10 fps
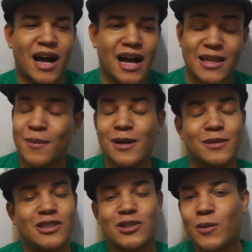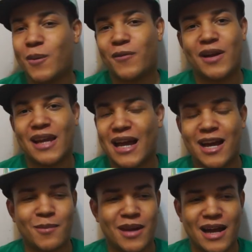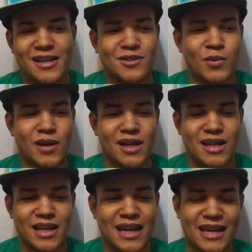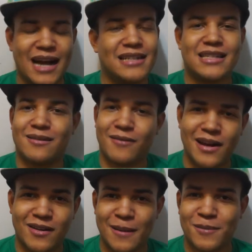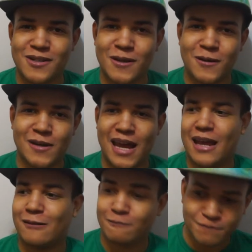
Uh, they made it look super funny. I gotta be honest. When it got to the final episode and